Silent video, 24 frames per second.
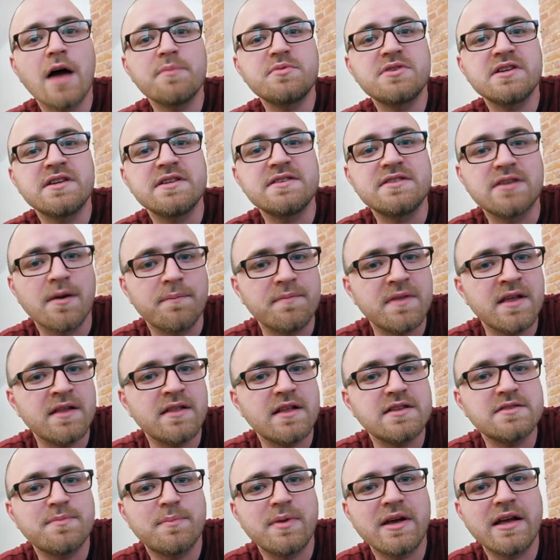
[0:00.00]
option is something
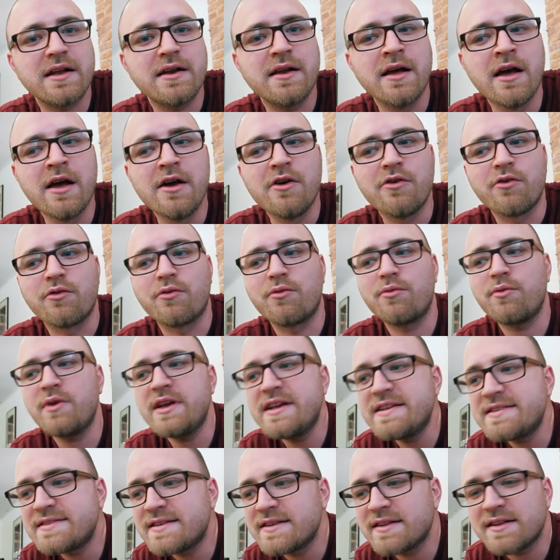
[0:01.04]
that's been
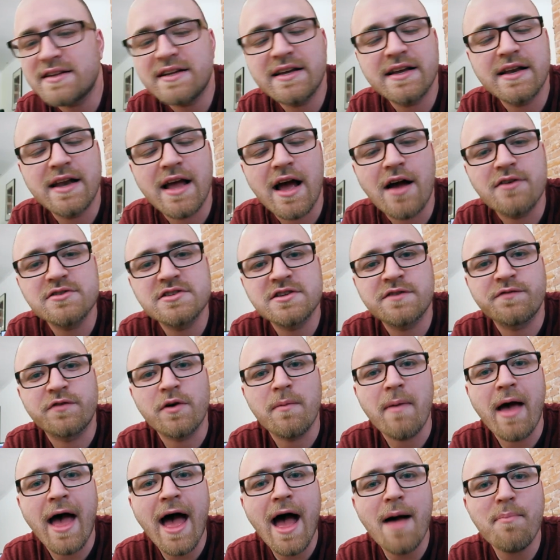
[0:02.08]
recently announced
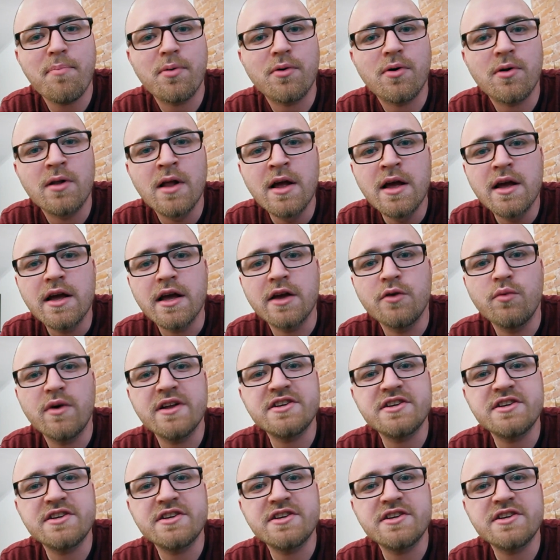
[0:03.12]
from Apple, in